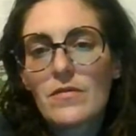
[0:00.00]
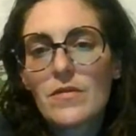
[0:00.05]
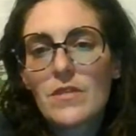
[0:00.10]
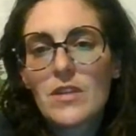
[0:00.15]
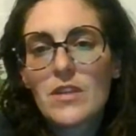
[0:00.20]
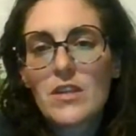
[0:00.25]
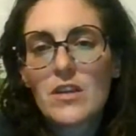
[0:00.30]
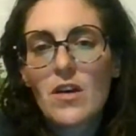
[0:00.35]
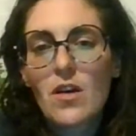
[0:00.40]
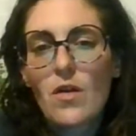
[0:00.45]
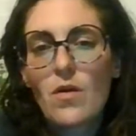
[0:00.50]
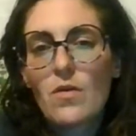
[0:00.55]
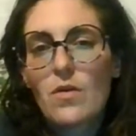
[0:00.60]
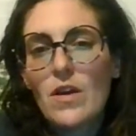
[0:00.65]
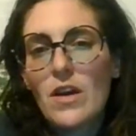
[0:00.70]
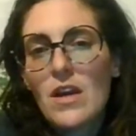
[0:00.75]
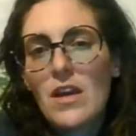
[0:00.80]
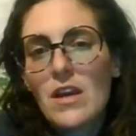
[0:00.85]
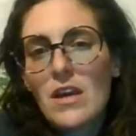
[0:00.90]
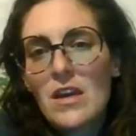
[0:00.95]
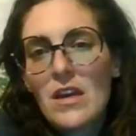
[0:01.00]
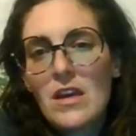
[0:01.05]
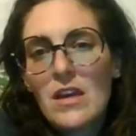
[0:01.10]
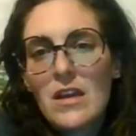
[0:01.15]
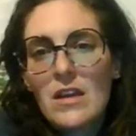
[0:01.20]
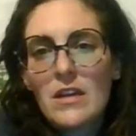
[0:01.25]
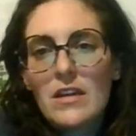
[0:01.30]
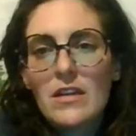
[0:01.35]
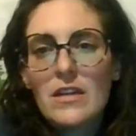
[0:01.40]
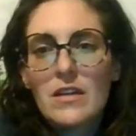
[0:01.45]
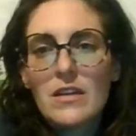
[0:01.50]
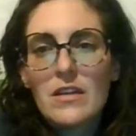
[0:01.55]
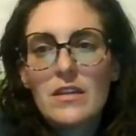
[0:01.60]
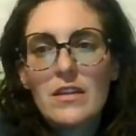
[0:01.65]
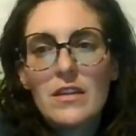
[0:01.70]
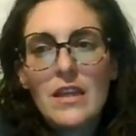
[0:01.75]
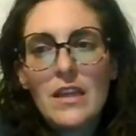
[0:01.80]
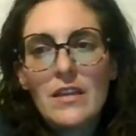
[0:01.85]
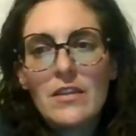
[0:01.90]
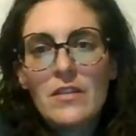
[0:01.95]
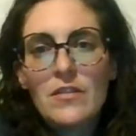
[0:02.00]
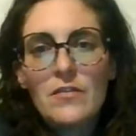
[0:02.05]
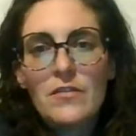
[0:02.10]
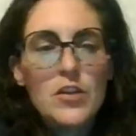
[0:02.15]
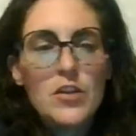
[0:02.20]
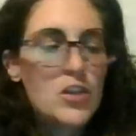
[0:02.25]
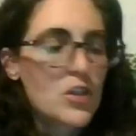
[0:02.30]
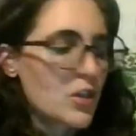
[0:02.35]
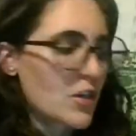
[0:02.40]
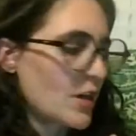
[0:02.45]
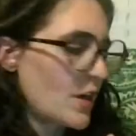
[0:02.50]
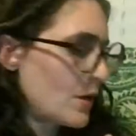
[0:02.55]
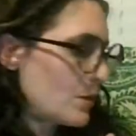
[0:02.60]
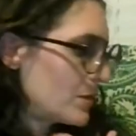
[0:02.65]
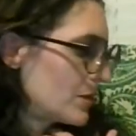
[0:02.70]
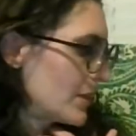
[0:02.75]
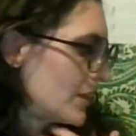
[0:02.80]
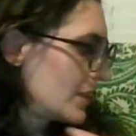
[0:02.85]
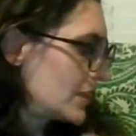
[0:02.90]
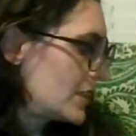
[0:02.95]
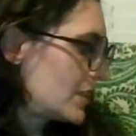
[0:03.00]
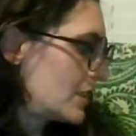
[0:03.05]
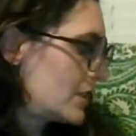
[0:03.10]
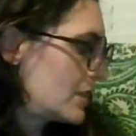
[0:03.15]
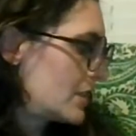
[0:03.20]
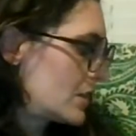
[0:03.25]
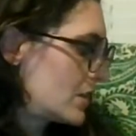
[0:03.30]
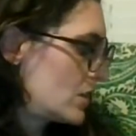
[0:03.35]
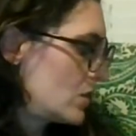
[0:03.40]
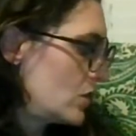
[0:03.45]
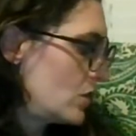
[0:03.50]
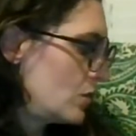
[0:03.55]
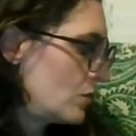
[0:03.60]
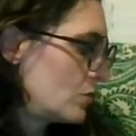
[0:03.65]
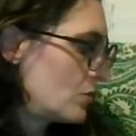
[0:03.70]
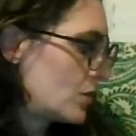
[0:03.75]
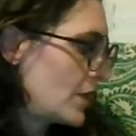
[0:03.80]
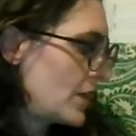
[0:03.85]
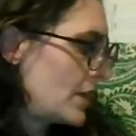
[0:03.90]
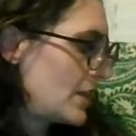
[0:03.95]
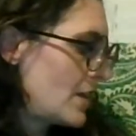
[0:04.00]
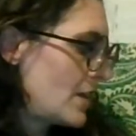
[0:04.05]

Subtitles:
so in the future, I would like to read